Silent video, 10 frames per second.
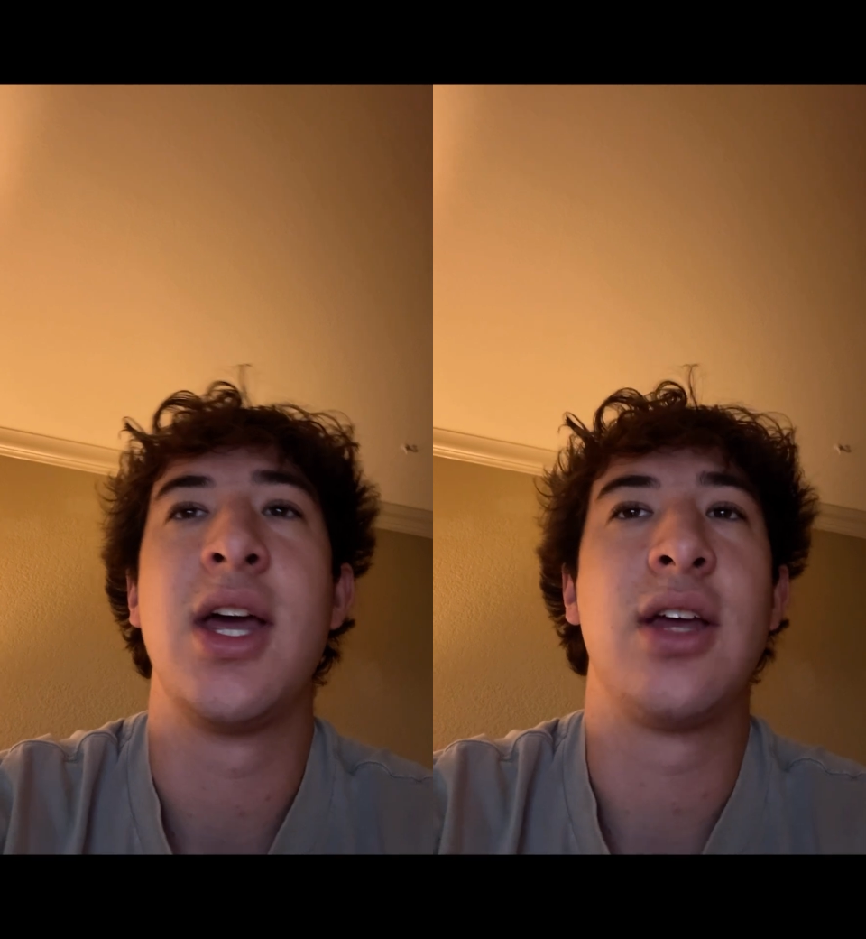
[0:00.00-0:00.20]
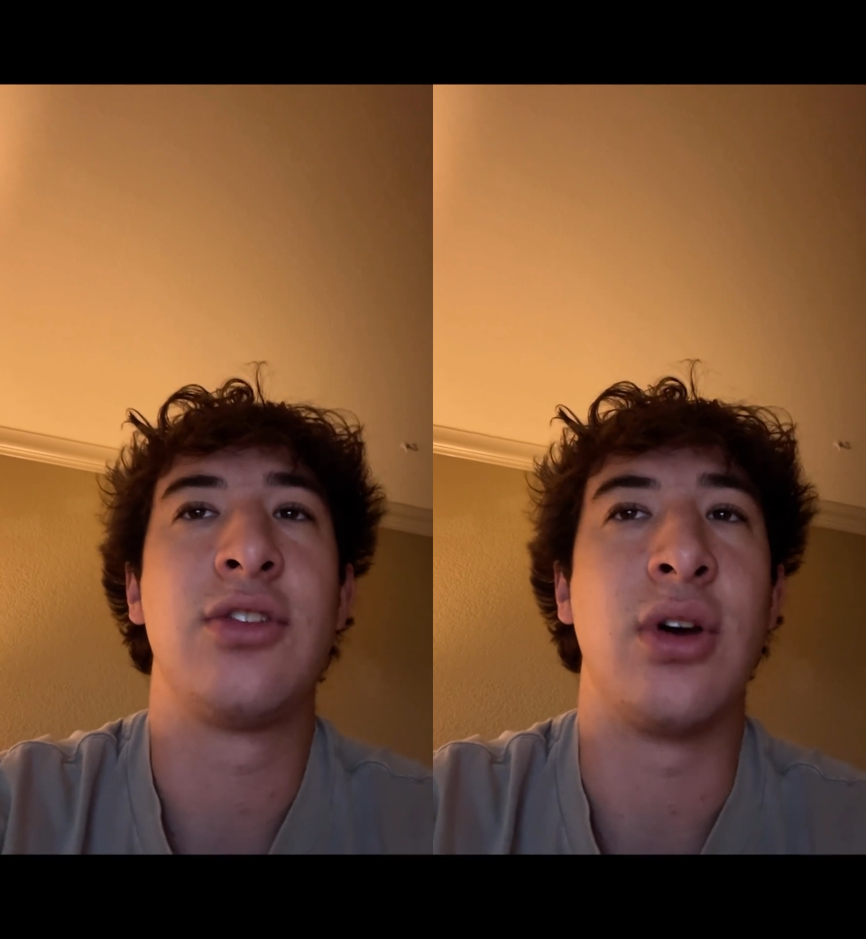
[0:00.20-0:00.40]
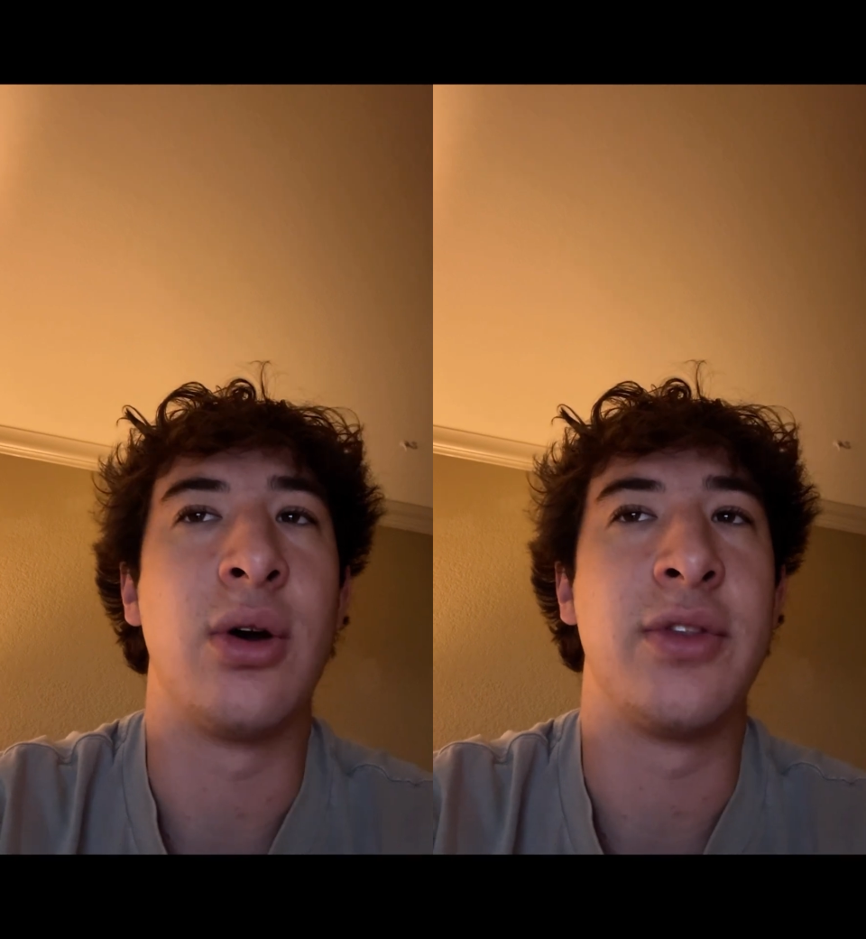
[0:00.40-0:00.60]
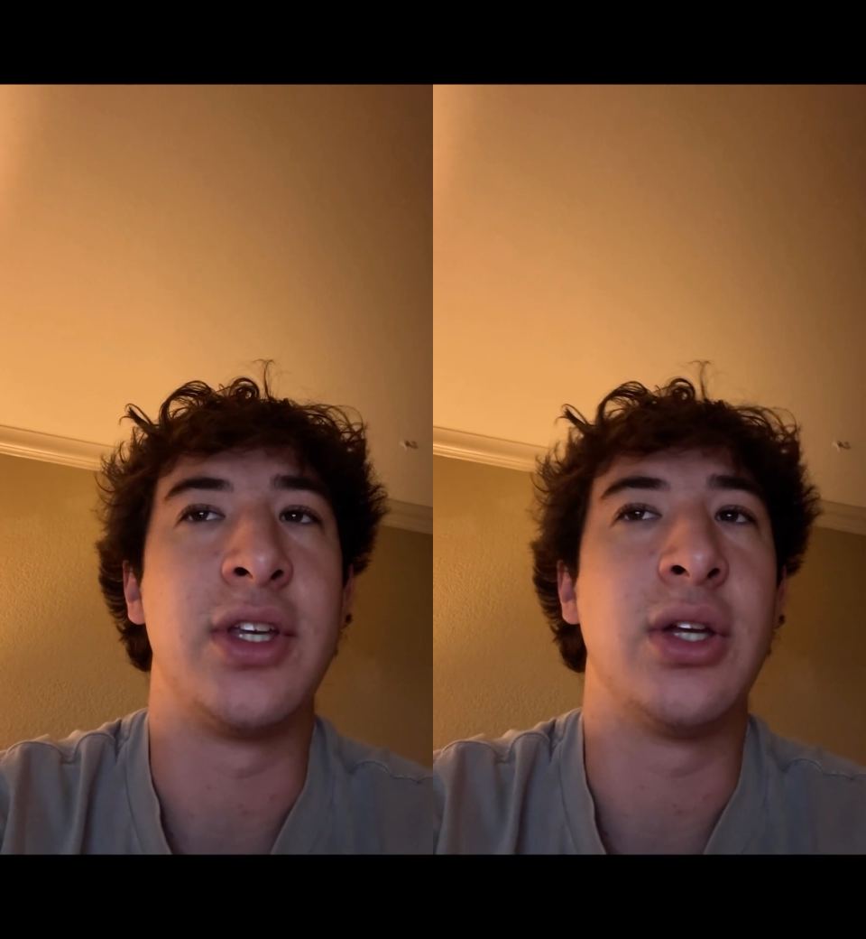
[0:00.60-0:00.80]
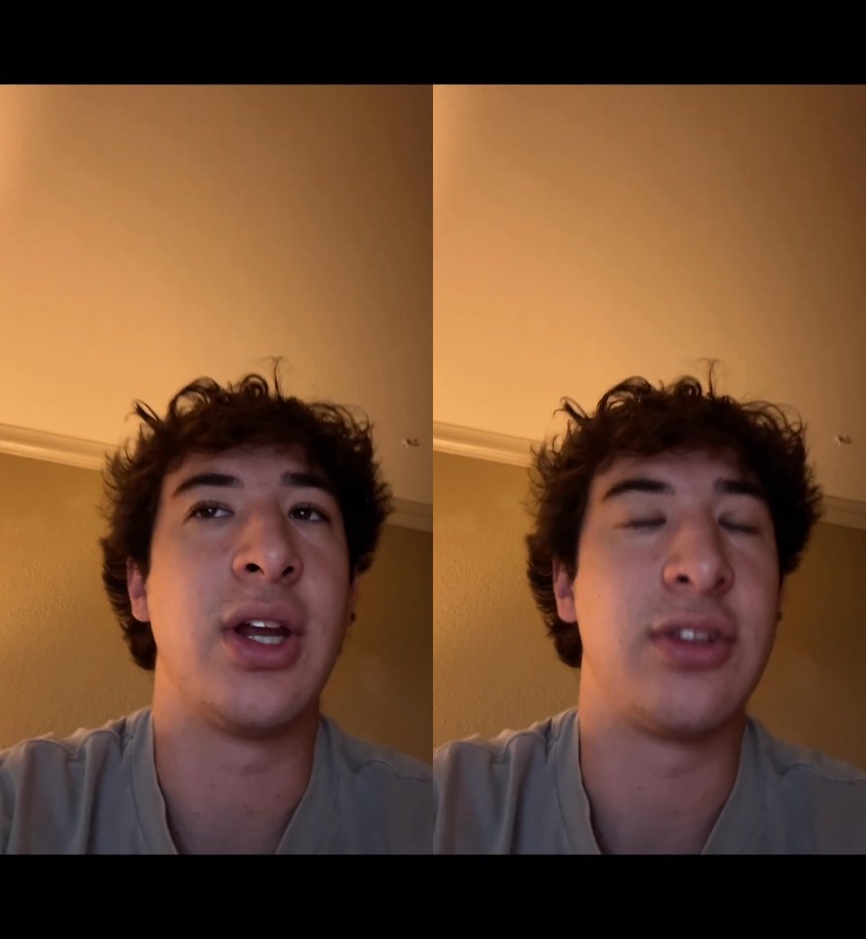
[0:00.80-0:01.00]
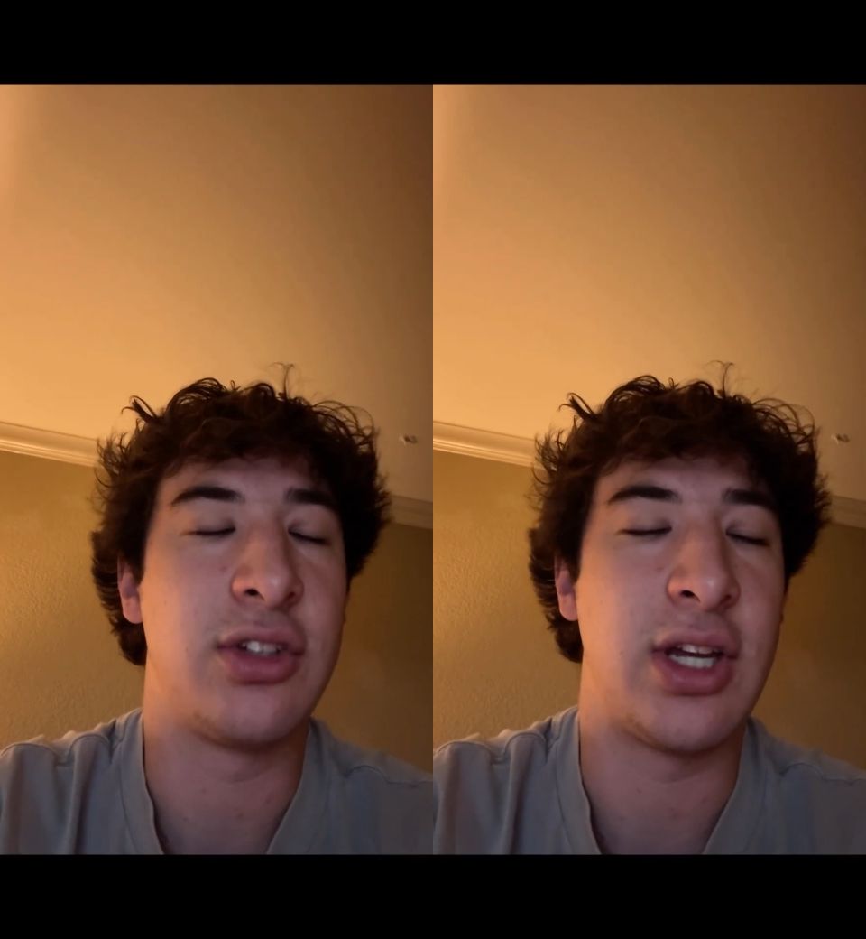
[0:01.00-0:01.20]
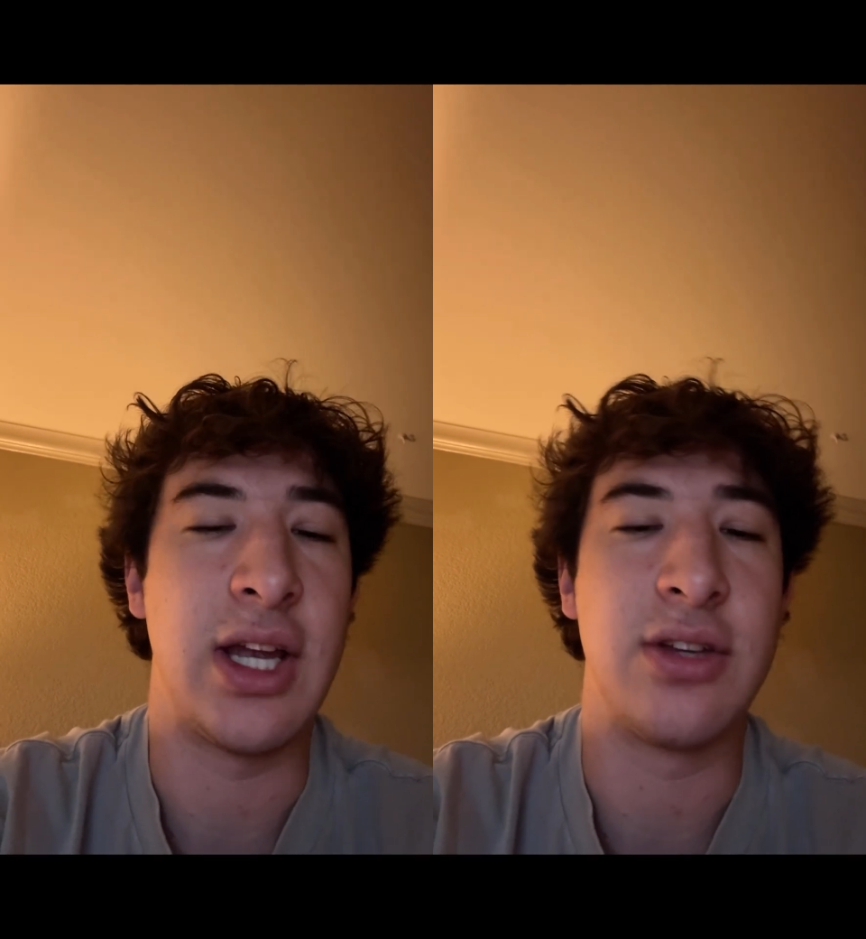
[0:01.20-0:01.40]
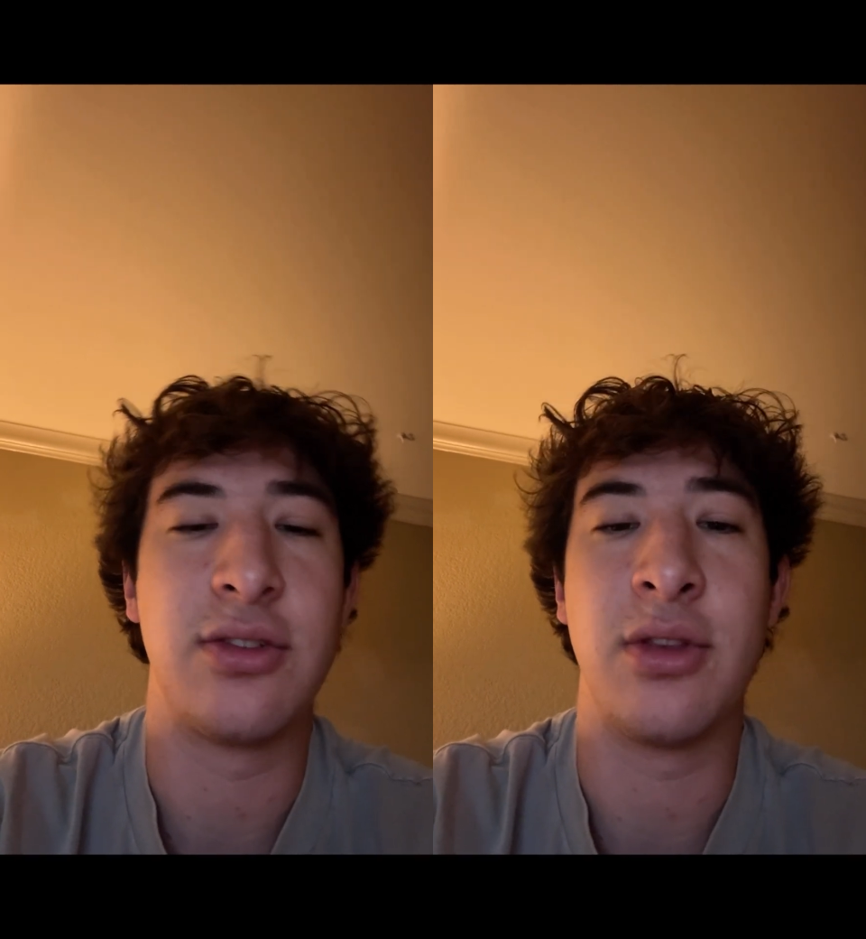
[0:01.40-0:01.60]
So if the yield hasn't changed,